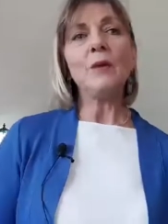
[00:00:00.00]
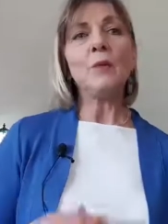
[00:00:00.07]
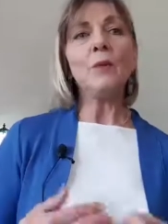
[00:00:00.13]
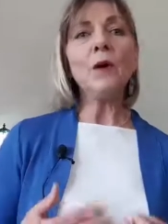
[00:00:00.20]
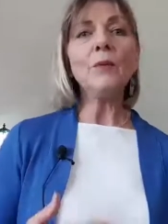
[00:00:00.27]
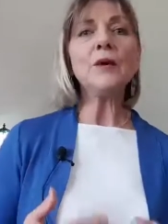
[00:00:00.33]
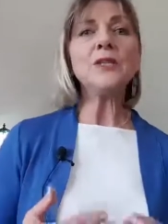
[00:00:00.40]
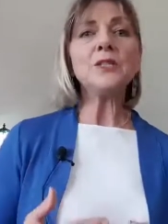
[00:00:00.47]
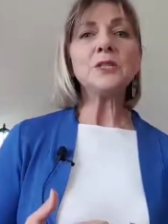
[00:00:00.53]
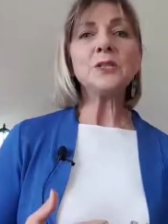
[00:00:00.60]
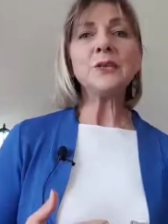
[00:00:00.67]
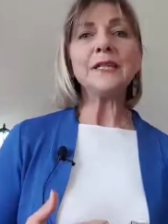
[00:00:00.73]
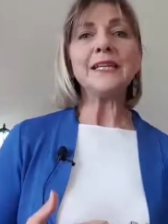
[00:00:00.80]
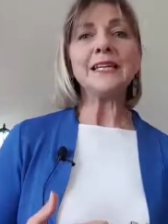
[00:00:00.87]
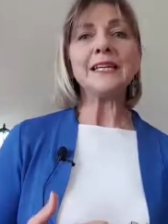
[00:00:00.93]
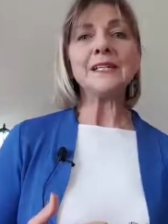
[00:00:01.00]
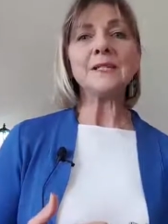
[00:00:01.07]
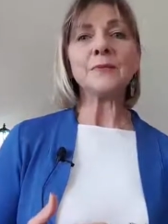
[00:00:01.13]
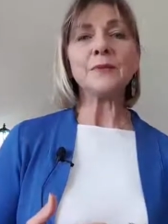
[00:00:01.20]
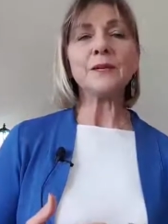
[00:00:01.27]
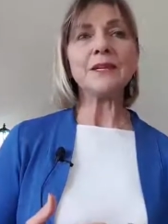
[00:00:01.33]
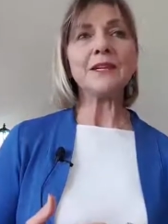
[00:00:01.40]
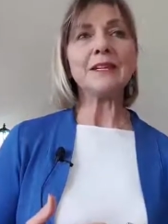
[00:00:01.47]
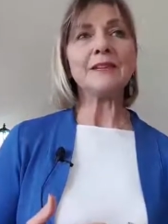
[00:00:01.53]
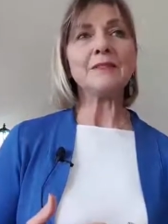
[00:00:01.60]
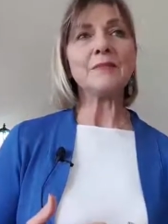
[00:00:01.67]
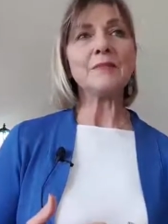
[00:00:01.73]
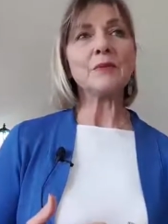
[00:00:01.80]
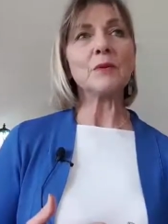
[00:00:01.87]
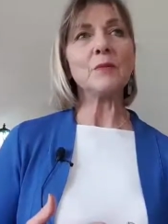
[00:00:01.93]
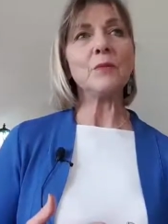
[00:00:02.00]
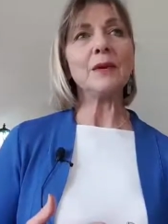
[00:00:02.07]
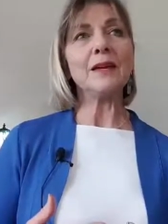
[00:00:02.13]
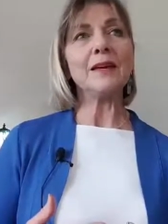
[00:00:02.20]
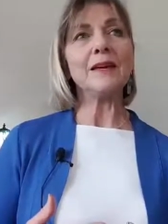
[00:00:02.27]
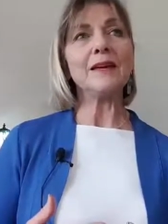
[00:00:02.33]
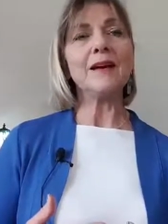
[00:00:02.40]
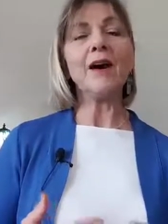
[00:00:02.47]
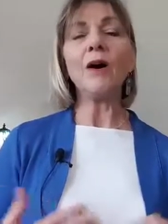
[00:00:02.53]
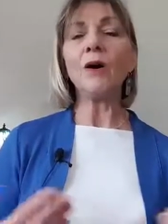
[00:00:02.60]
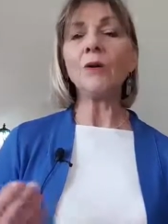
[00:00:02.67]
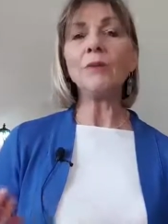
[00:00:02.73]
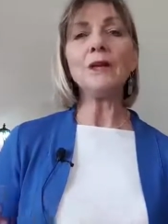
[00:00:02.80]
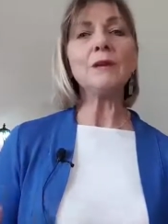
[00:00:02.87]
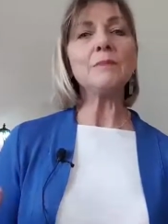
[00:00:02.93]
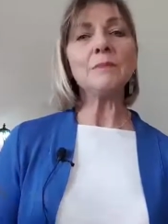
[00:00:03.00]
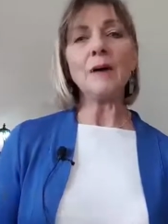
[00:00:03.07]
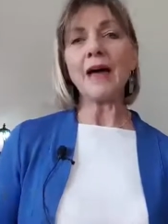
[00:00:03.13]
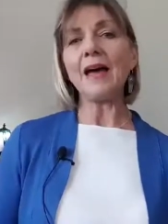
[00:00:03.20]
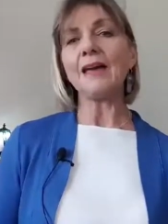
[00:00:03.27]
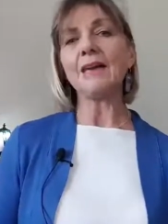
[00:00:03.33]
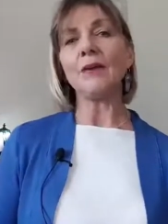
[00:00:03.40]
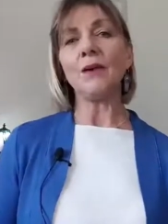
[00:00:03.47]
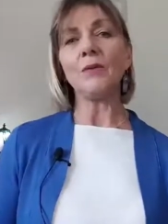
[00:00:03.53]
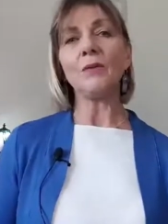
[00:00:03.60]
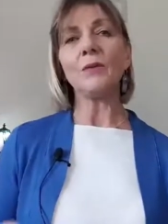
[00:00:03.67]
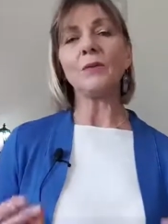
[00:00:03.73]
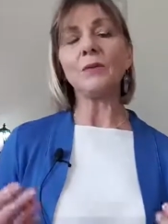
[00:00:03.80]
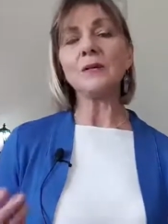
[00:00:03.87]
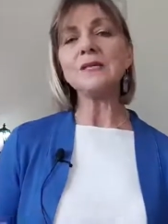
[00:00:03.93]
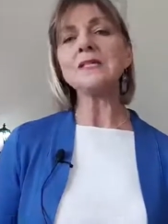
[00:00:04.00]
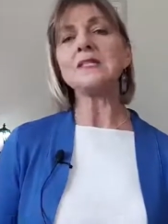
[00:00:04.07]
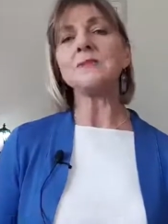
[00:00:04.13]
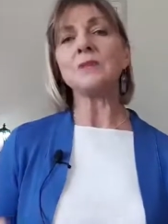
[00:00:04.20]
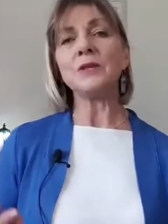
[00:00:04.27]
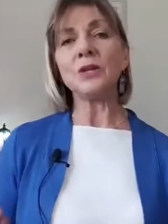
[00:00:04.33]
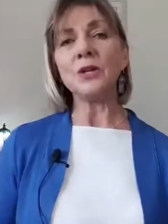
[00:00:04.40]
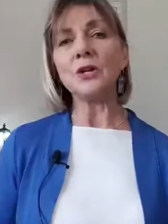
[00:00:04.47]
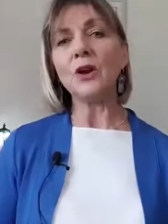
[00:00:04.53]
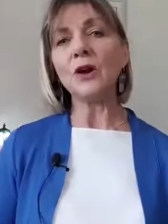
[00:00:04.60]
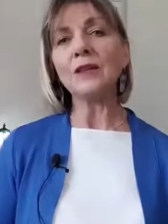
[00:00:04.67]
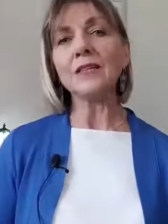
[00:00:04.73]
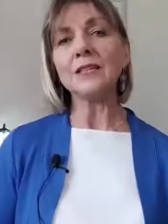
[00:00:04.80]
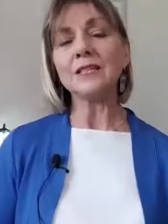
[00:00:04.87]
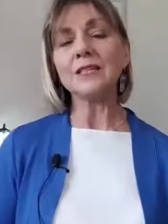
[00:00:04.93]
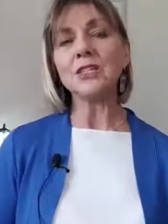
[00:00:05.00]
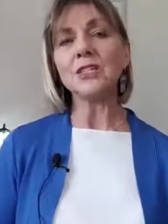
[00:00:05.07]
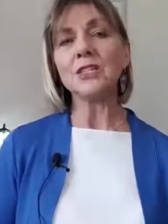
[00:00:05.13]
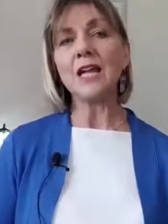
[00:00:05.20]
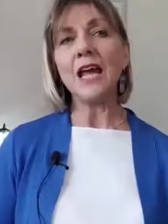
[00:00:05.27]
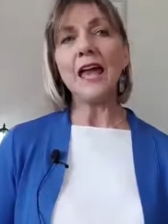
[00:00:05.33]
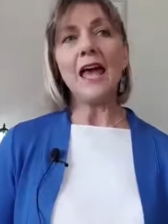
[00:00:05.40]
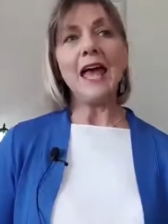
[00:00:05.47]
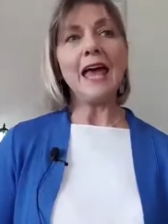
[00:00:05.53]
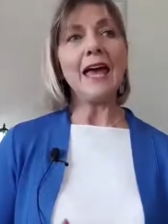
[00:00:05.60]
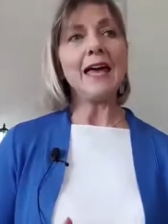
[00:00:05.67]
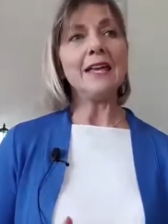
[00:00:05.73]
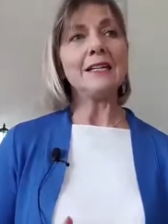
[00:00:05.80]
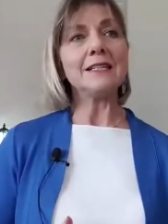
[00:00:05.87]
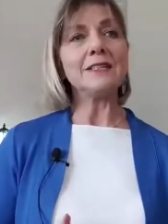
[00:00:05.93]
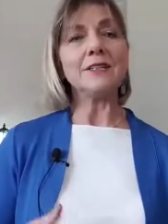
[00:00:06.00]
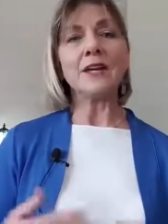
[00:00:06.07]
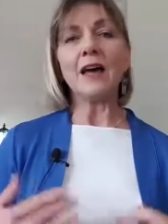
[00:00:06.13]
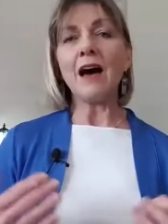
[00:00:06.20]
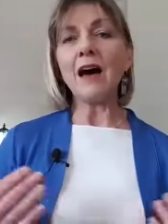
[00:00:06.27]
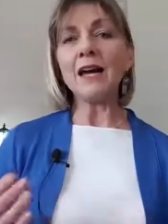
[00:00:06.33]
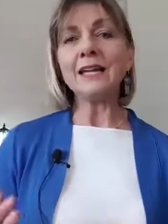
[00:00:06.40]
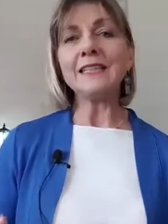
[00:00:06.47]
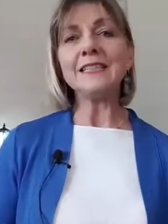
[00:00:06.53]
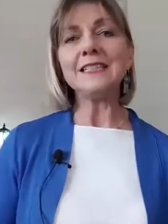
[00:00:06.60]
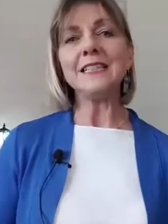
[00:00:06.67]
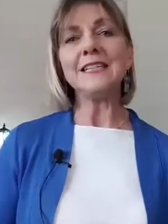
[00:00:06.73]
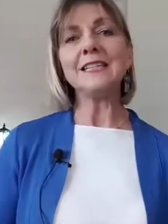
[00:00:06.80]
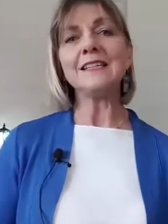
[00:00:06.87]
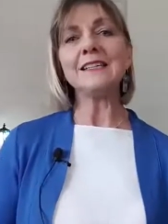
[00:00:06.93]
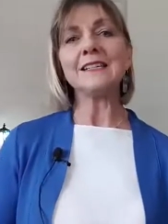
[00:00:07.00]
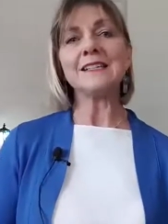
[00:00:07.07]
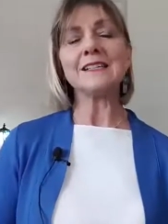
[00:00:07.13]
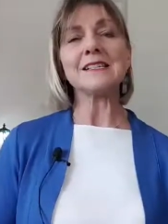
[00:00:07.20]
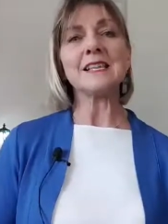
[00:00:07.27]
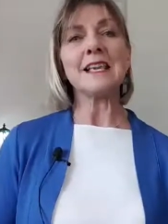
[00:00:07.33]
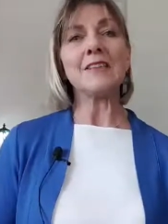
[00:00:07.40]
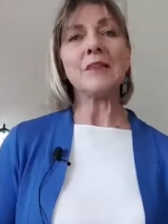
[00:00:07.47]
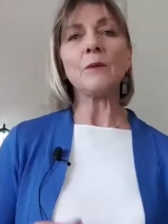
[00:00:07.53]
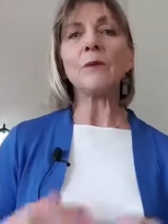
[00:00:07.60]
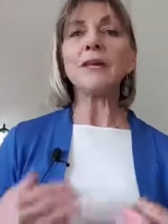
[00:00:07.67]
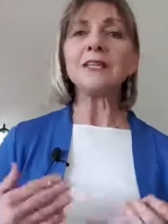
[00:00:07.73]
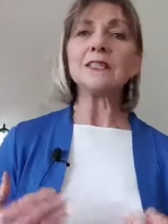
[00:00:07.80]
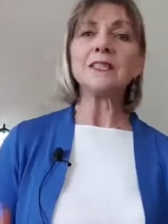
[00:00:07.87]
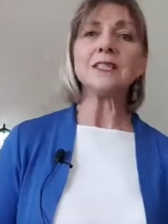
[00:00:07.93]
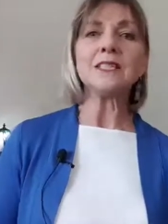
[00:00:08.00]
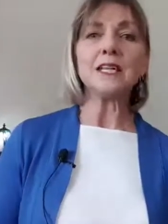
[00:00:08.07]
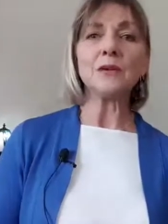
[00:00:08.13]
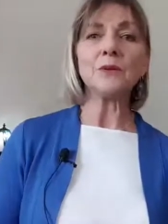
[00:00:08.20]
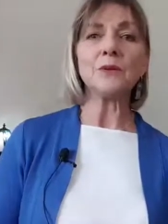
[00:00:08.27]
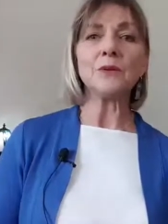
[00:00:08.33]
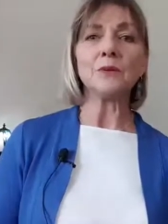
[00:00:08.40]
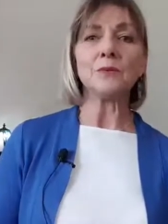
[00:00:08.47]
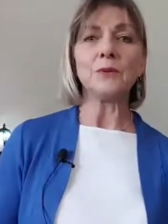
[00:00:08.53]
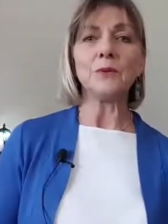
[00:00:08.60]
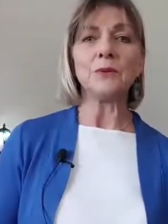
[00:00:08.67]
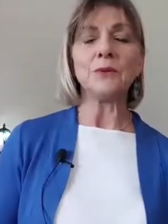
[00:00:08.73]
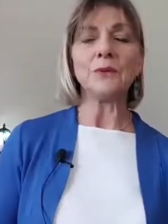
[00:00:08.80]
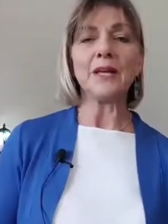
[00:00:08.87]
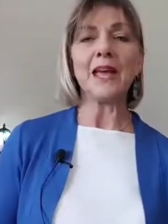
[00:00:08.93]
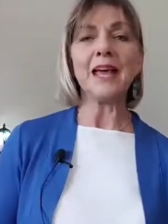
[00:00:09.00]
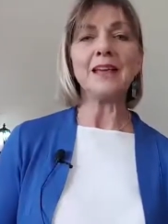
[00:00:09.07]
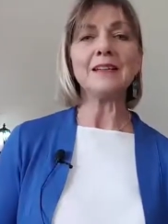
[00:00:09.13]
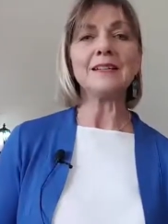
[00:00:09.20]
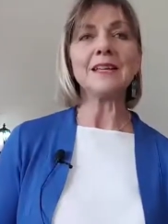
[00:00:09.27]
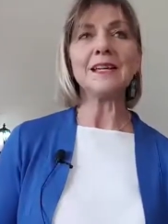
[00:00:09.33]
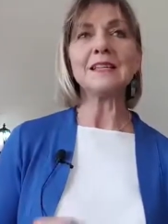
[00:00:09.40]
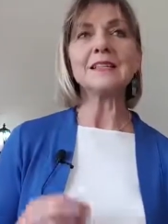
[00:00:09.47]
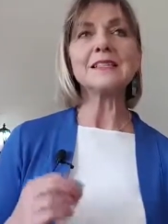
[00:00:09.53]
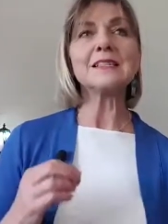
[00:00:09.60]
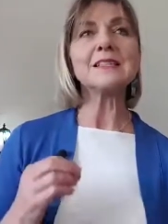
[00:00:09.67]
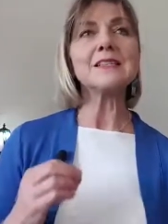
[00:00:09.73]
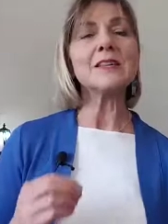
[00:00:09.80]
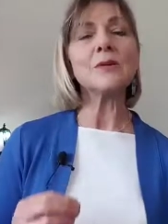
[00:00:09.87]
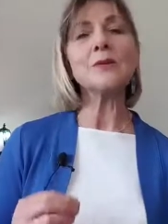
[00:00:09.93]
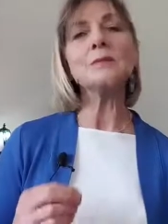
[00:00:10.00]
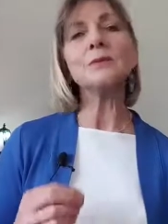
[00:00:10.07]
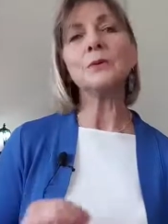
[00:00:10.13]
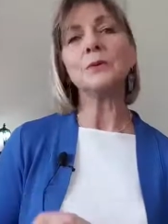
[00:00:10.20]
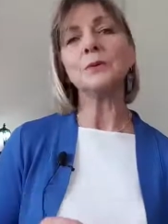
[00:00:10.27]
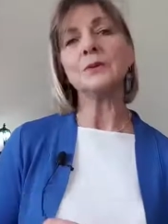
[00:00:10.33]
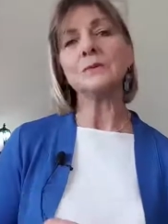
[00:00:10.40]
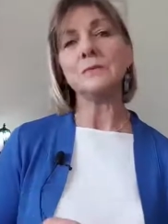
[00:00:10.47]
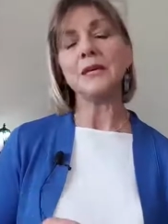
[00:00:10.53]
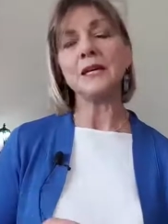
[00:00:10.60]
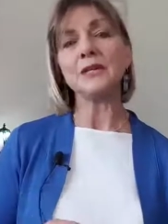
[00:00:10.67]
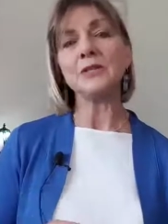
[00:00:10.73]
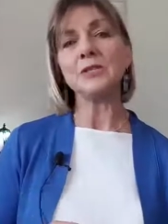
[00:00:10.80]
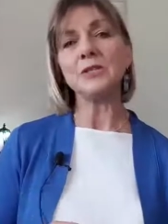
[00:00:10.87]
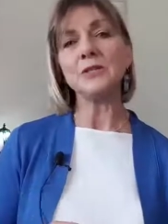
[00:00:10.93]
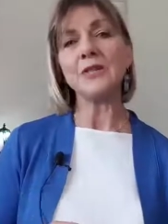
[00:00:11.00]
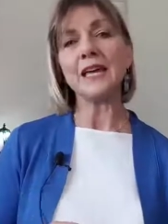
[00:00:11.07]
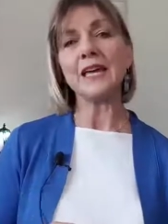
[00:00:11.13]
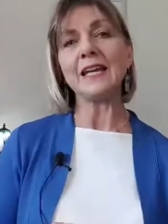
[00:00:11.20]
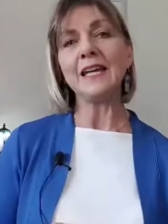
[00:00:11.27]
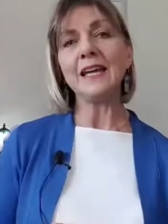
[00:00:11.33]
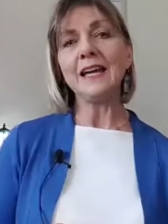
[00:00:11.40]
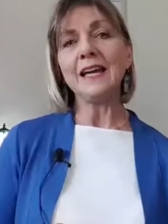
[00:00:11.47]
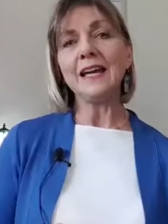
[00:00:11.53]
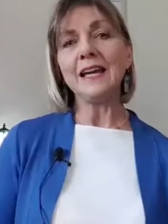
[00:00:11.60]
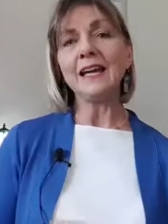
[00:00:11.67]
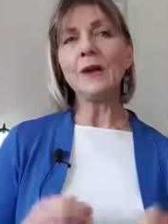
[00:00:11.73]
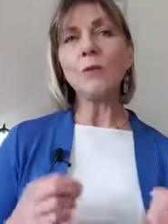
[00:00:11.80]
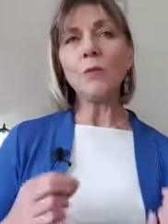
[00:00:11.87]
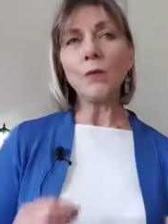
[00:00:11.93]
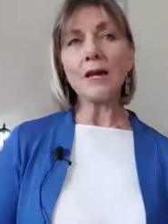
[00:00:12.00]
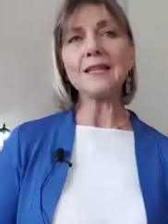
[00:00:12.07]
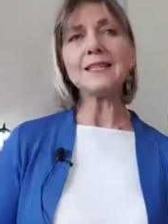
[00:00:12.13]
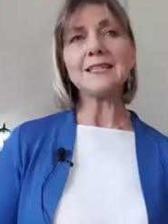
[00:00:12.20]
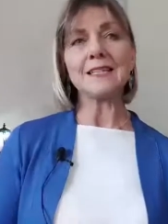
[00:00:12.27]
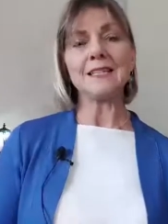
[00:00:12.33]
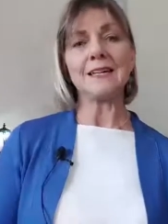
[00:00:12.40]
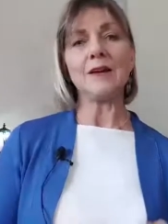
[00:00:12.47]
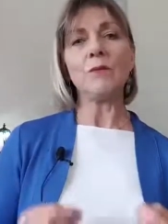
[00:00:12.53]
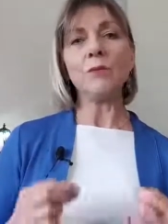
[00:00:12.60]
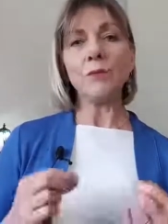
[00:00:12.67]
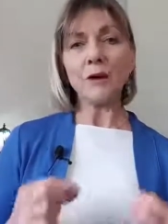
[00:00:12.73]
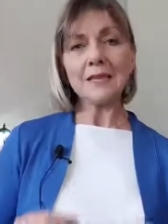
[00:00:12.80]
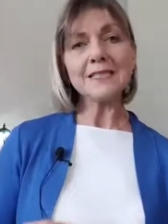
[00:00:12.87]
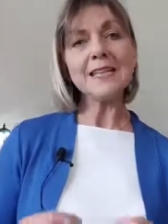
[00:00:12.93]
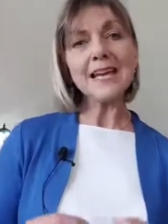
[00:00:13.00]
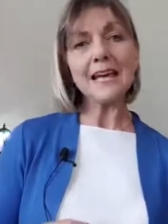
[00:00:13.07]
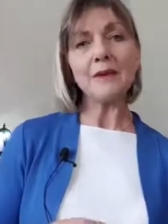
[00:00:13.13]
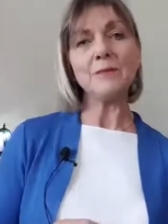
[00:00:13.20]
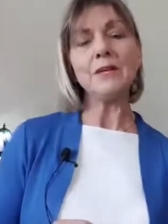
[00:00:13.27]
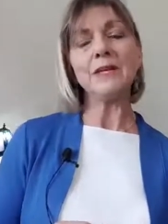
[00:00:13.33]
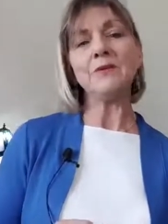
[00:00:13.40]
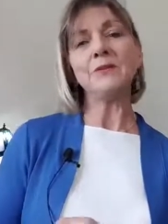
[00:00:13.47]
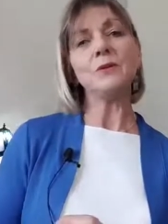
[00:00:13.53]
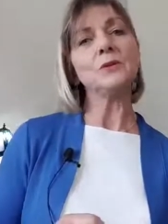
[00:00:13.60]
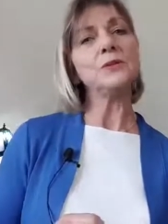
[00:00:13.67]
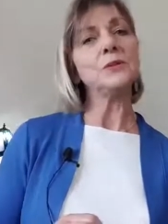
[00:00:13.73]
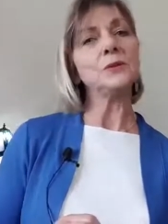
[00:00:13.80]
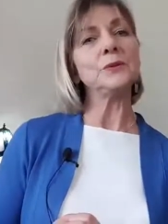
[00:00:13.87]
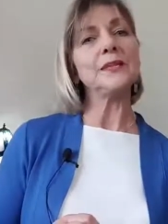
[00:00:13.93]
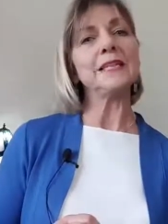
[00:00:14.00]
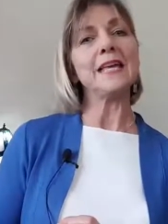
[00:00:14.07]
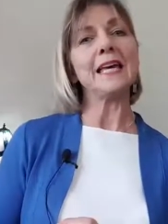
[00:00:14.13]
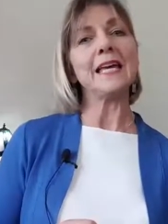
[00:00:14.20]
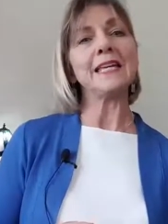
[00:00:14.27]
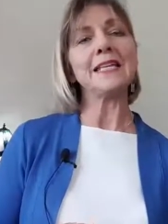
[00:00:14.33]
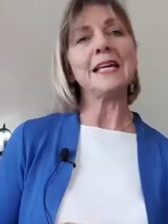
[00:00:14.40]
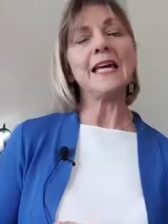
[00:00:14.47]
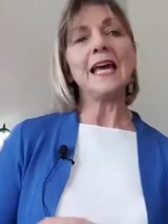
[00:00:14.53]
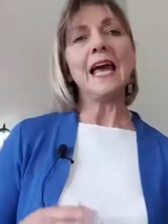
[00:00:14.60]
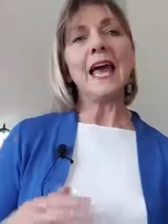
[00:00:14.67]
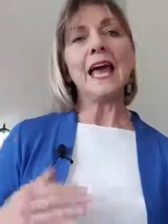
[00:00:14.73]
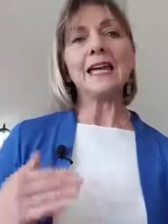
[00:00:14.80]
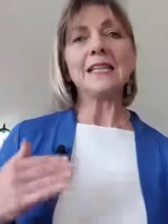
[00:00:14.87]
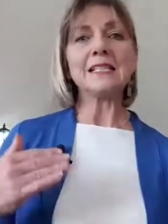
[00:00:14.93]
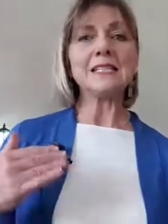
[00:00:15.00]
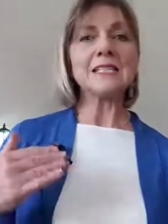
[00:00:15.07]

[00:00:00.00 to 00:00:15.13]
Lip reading: what we're doing is we're holding back on the wisdom and the knowledge and the ideas that we can share with the world. And it's so important to be able to do that. And I wonder how many of you are doing that, and it's